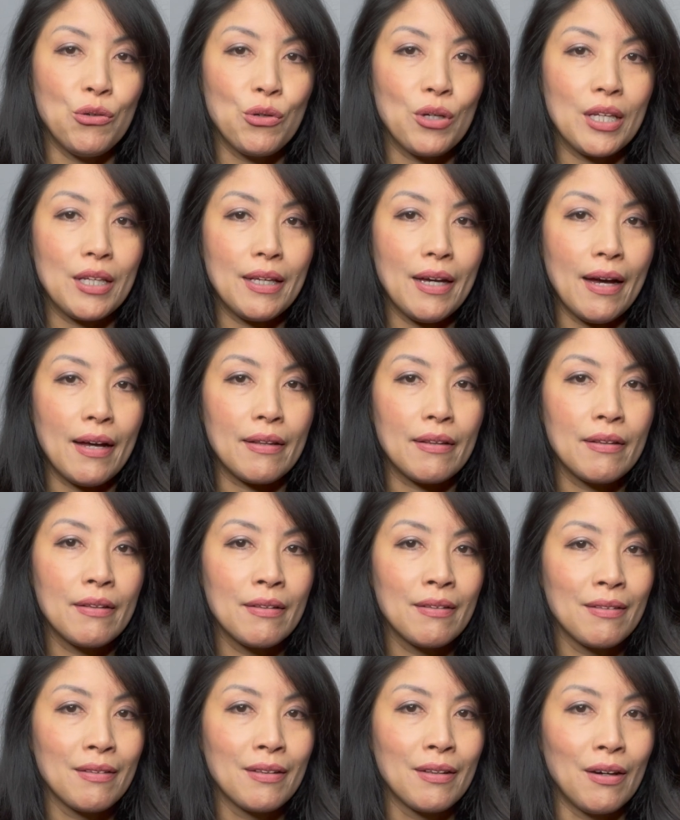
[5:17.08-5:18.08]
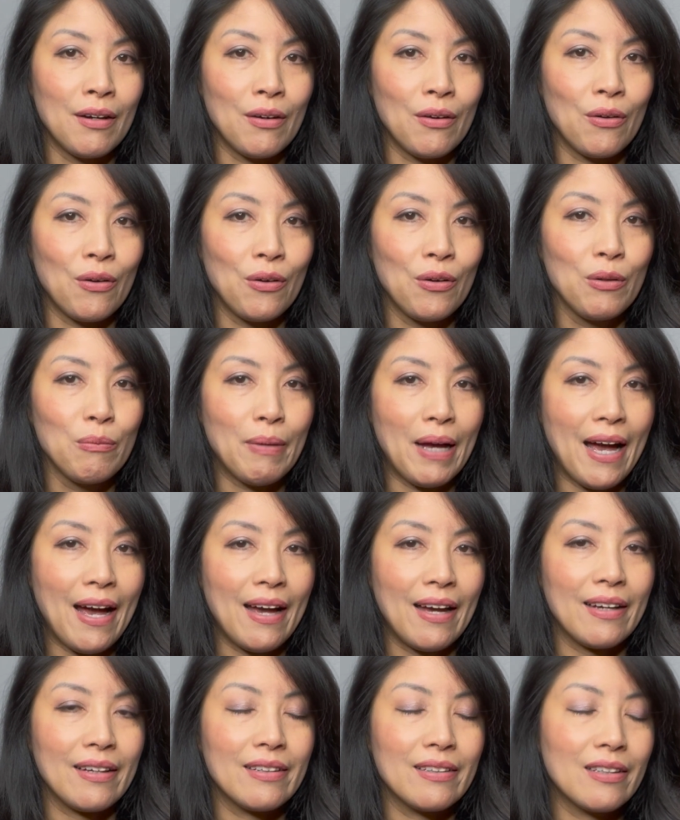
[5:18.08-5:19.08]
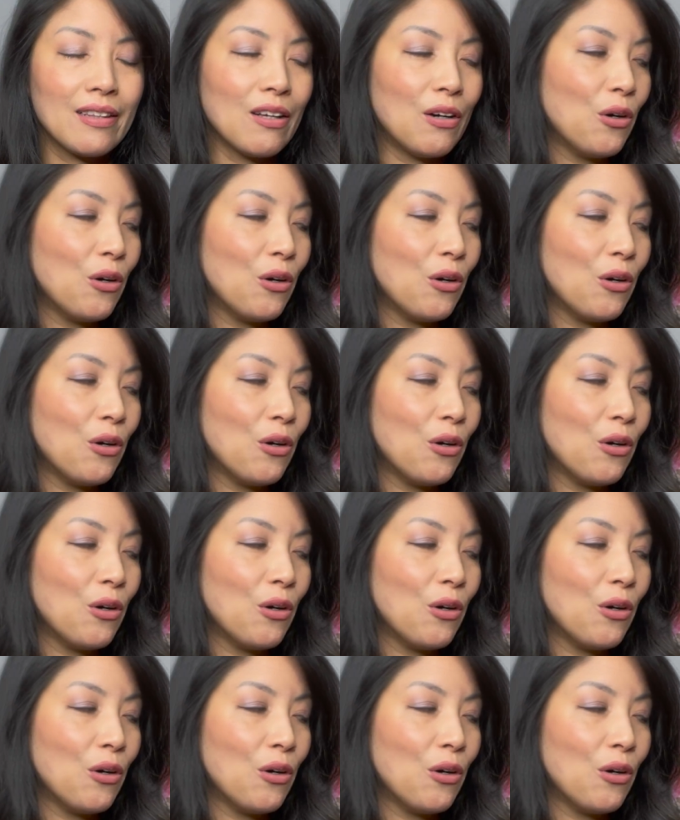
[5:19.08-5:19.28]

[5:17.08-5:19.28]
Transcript: can get the whole bag,